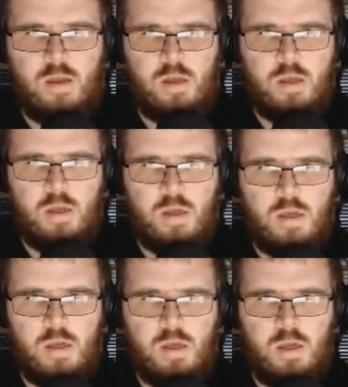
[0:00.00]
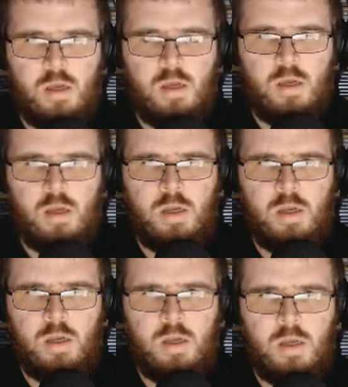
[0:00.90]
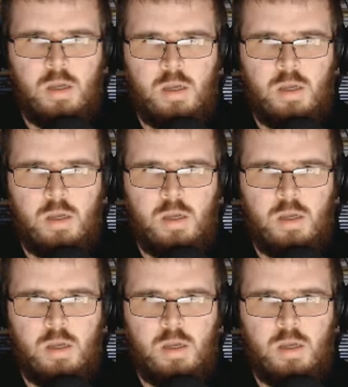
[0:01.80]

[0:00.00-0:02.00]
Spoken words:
[no speech]